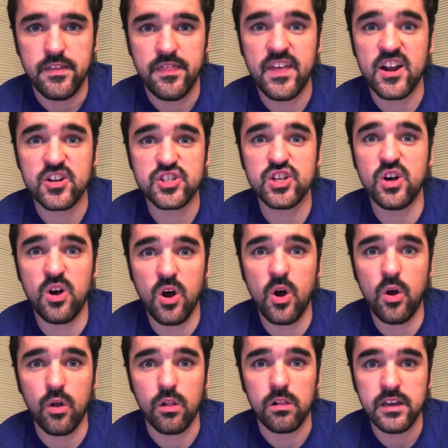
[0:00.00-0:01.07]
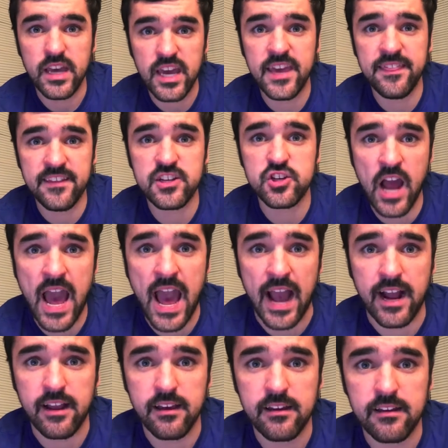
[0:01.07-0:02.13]
there's a hole in the
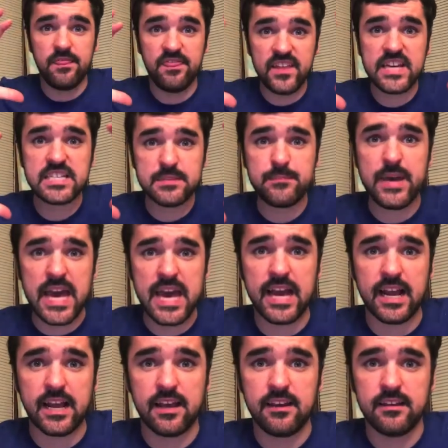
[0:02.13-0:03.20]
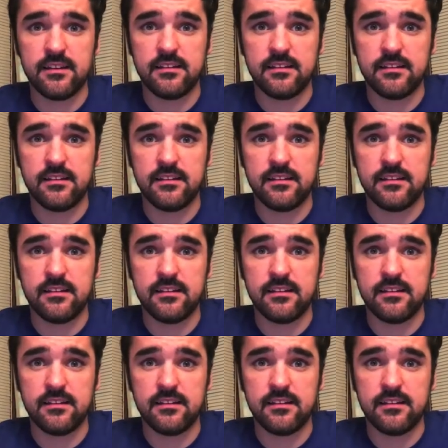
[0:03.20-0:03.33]
track. This big.